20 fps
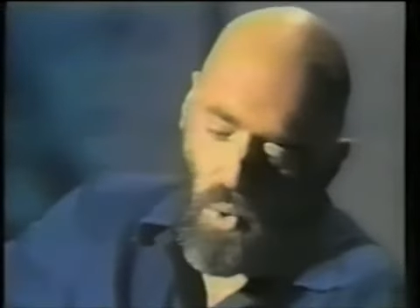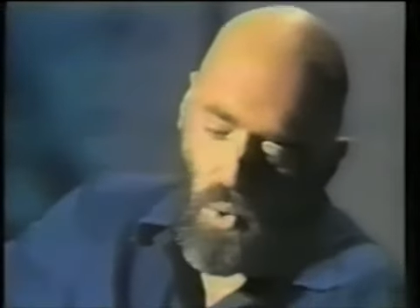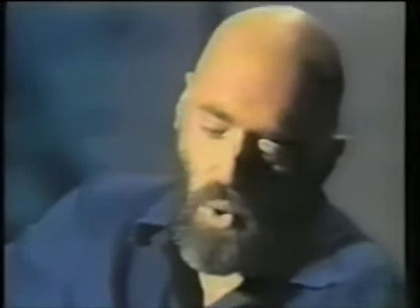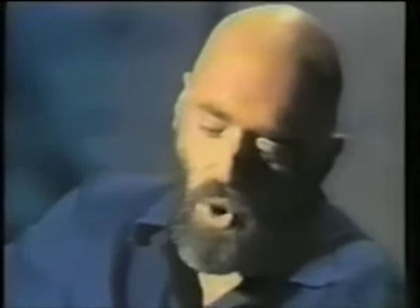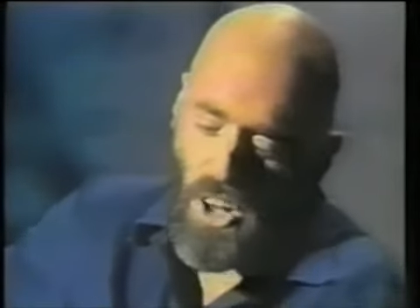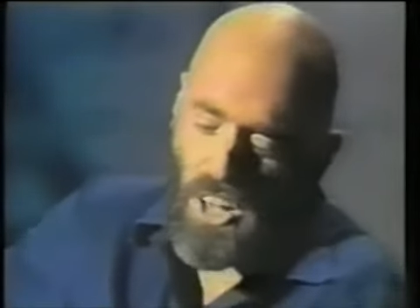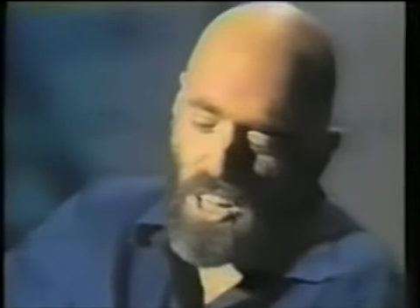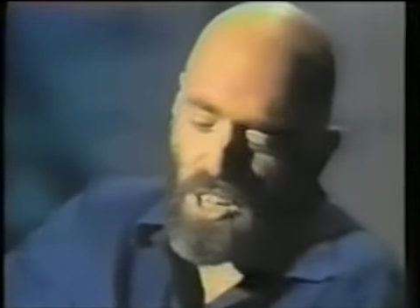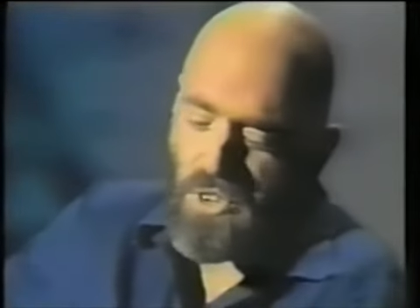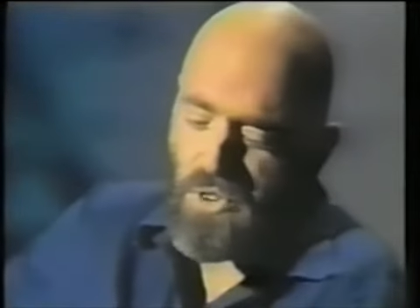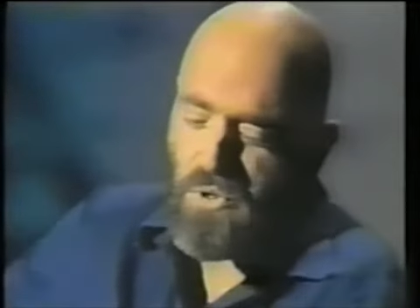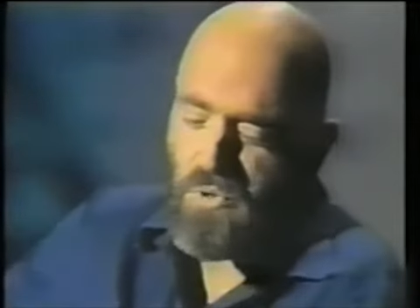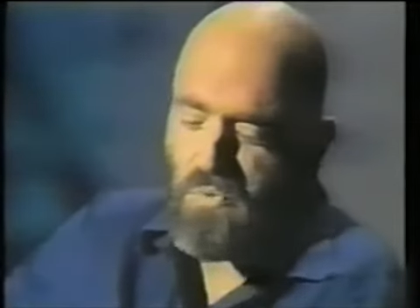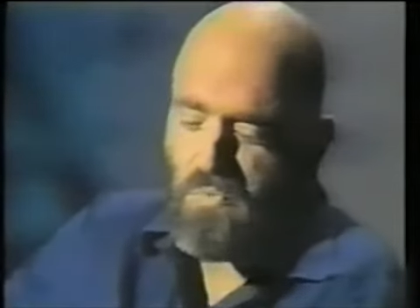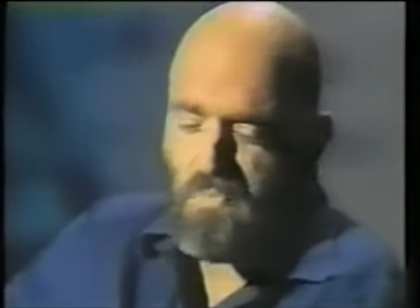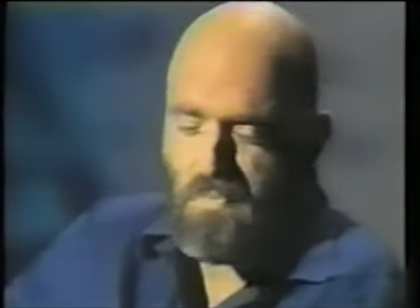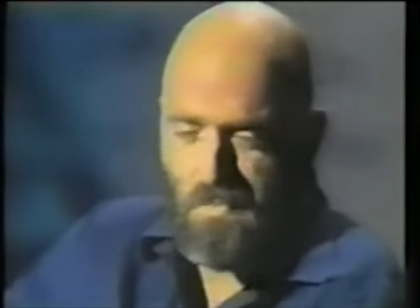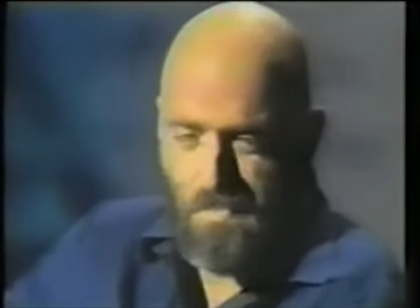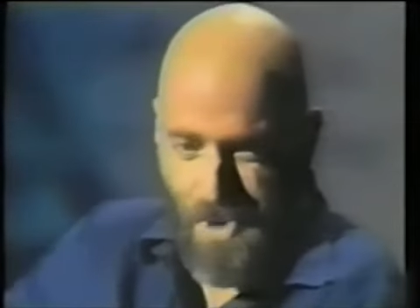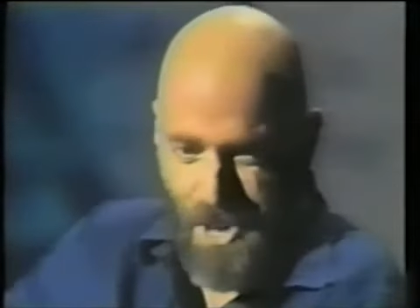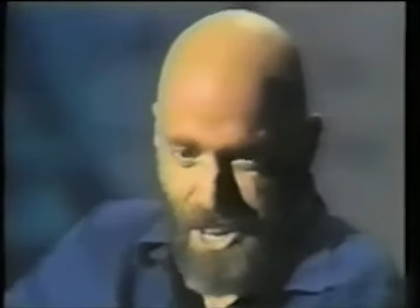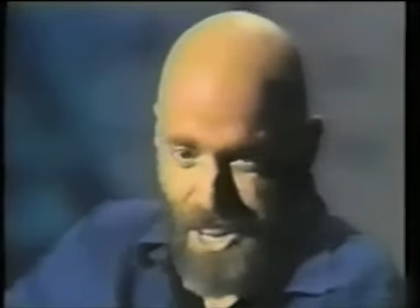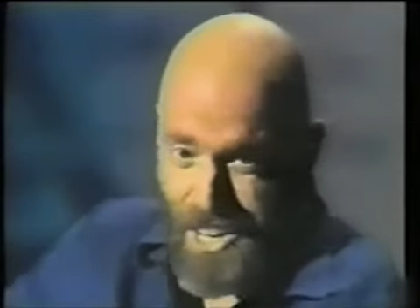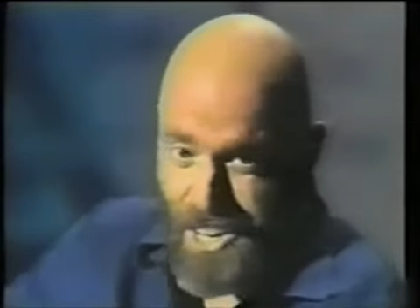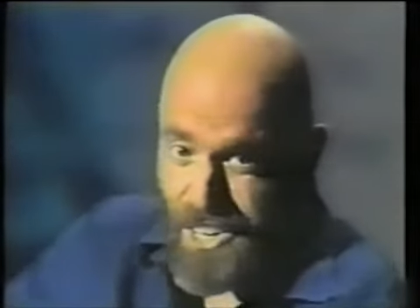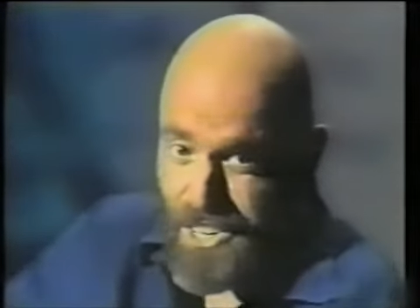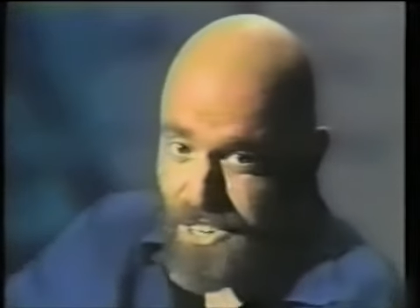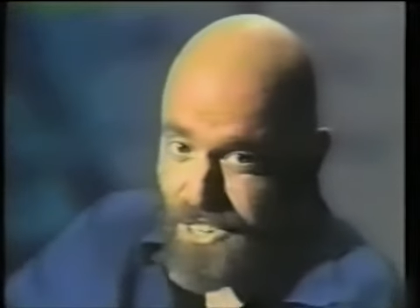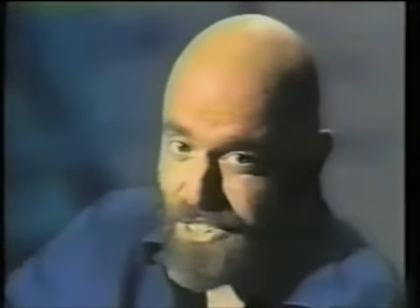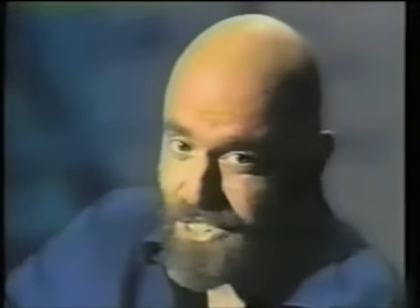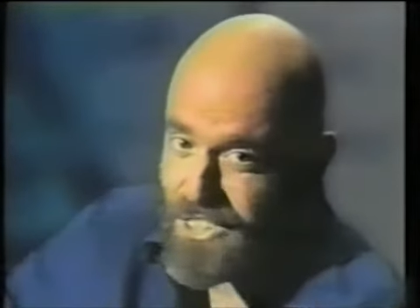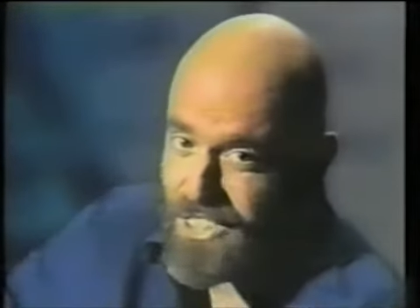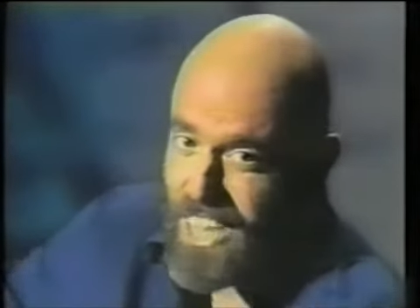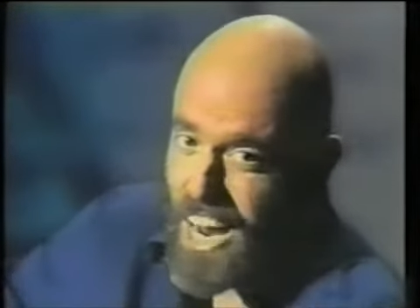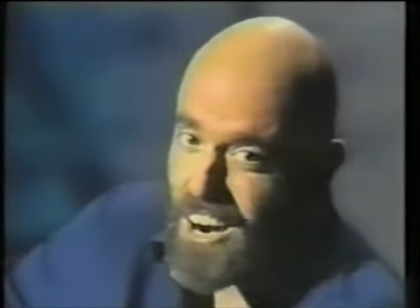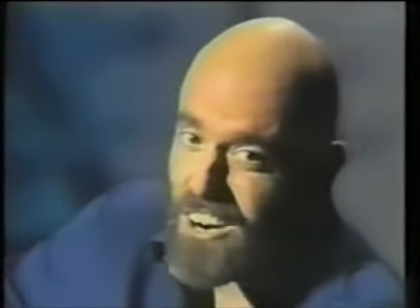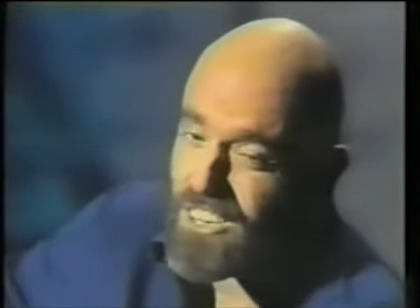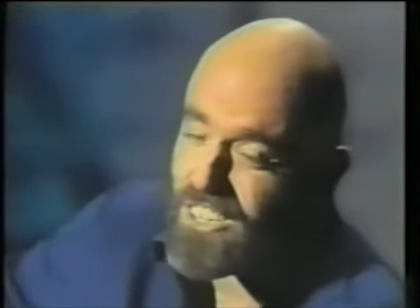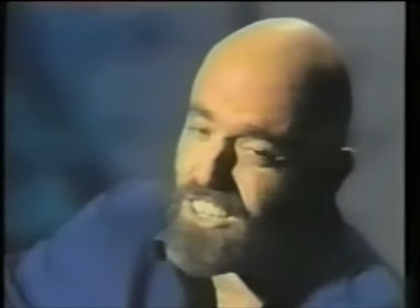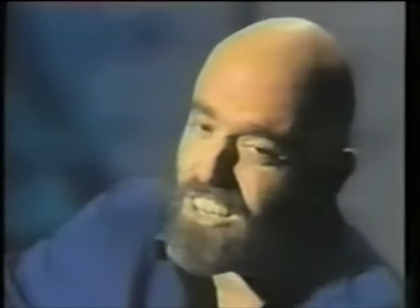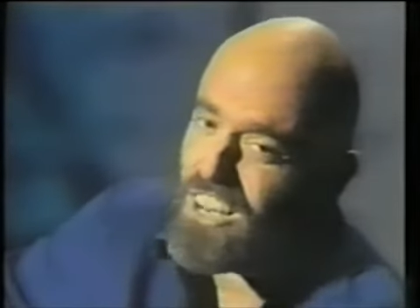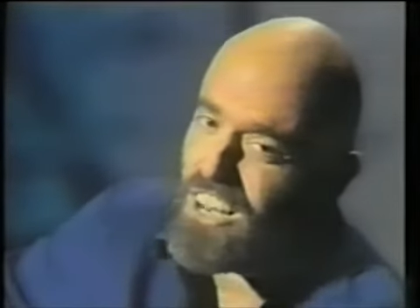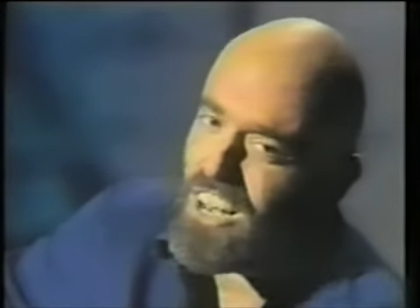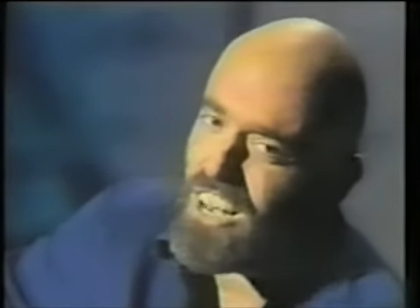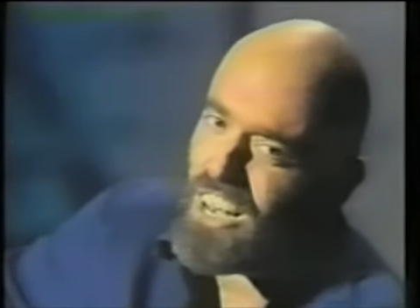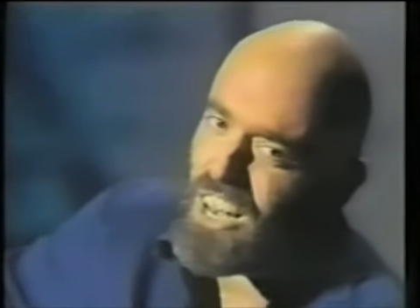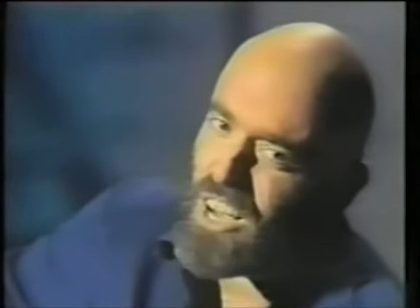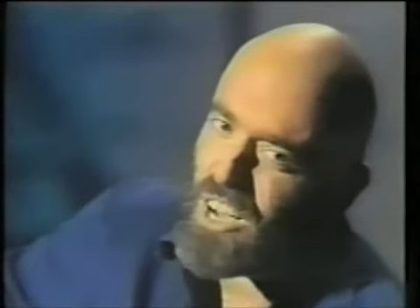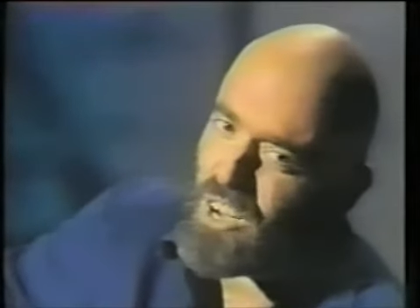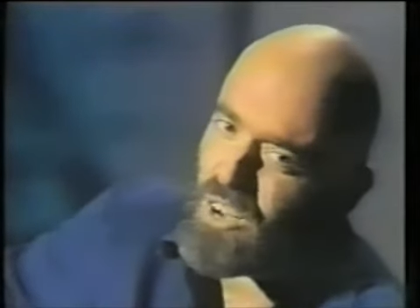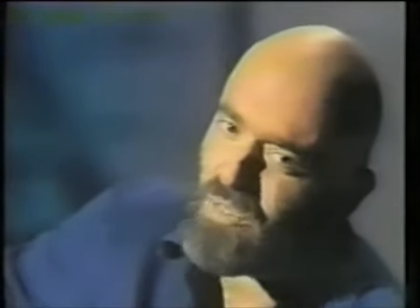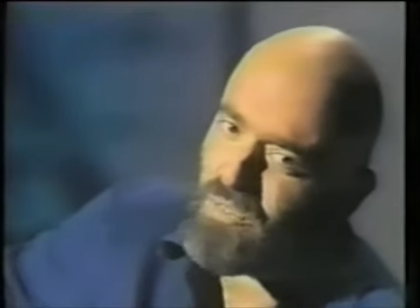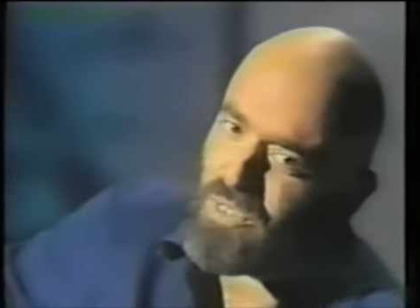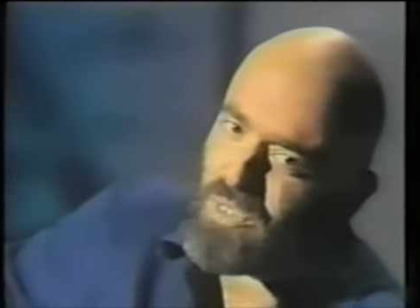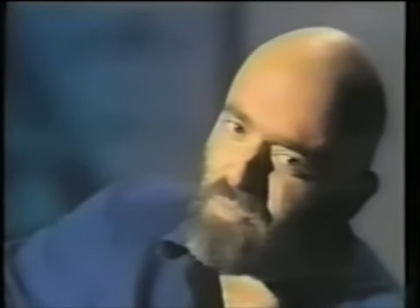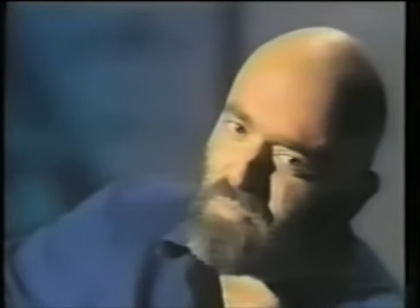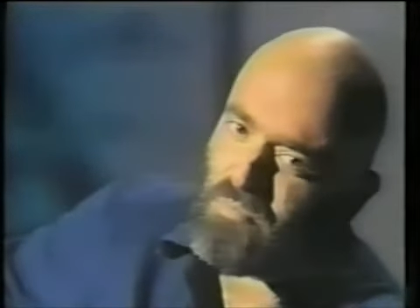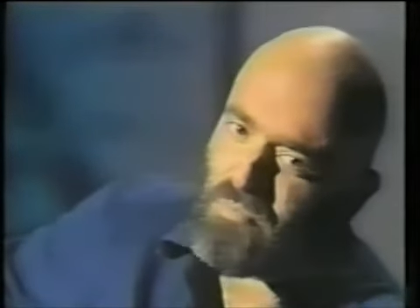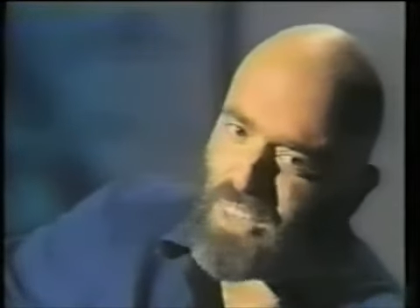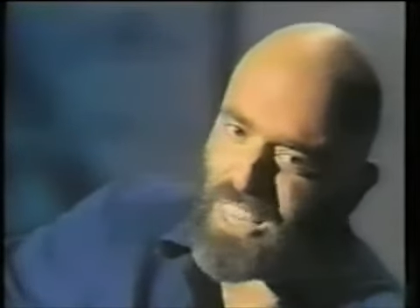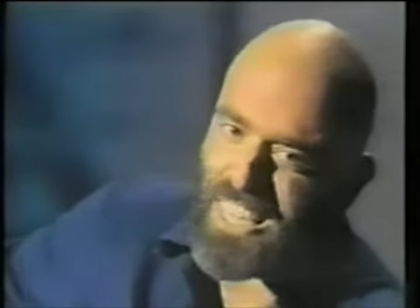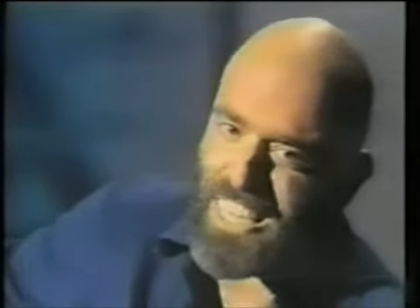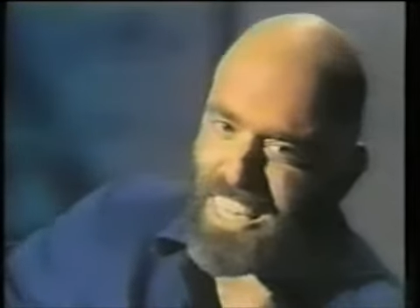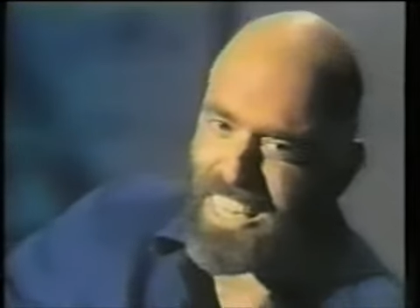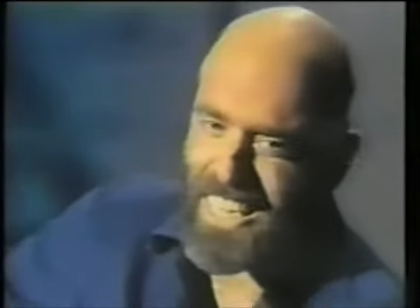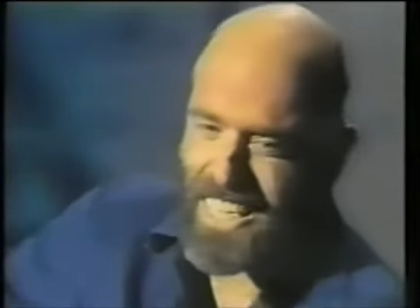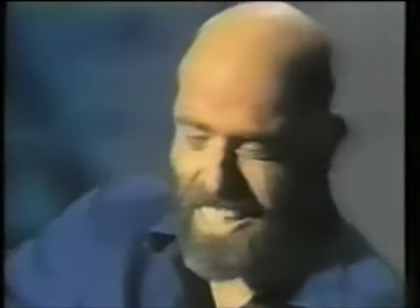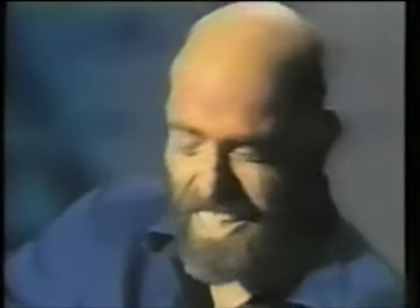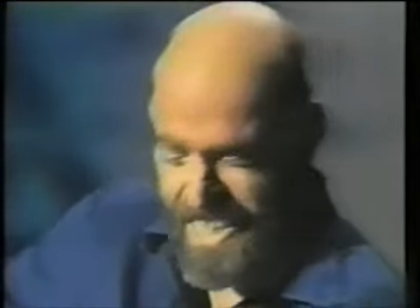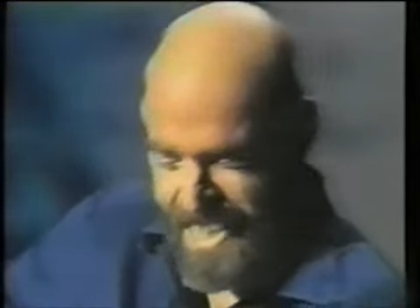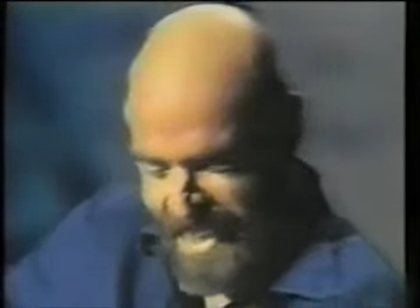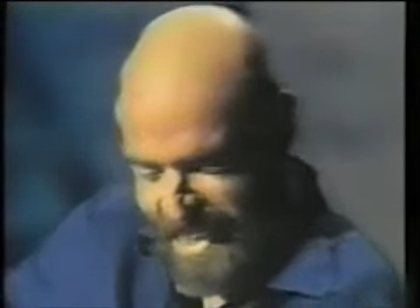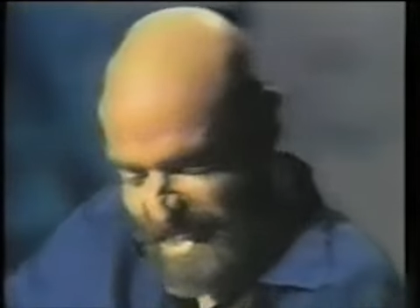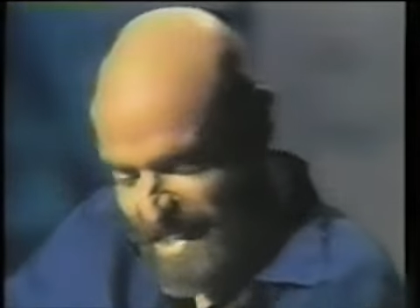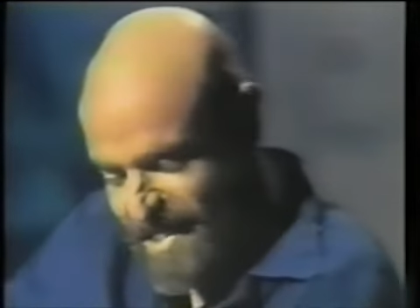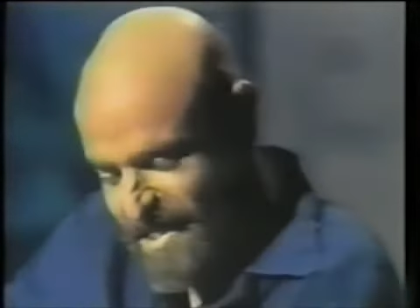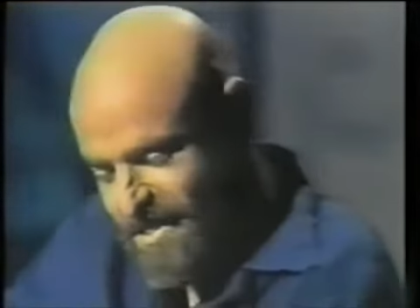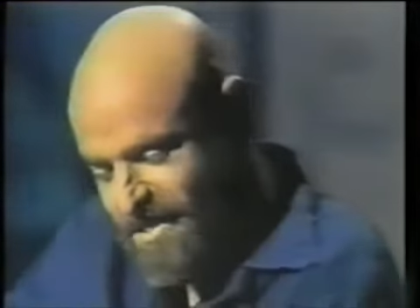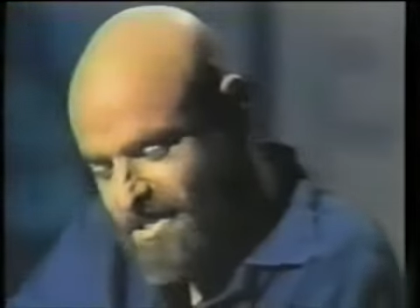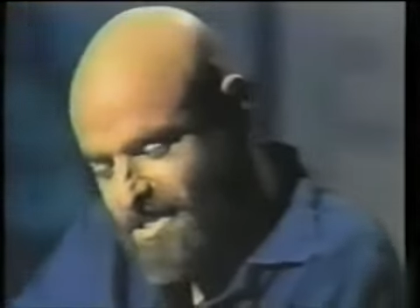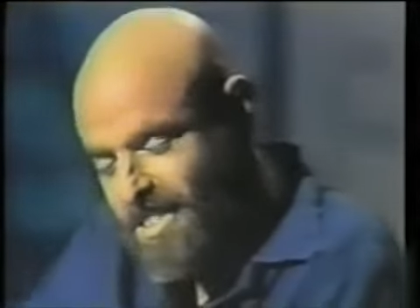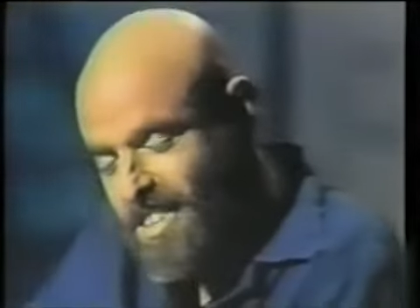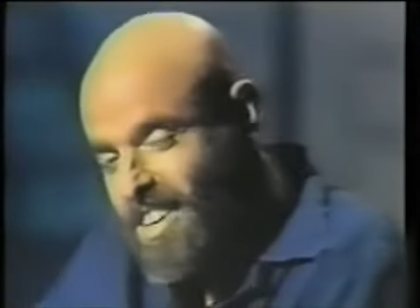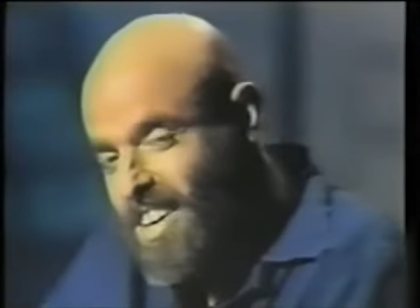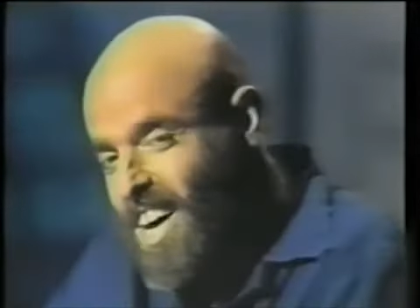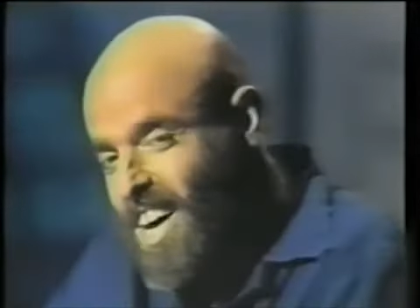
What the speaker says: well, you better start loving me again.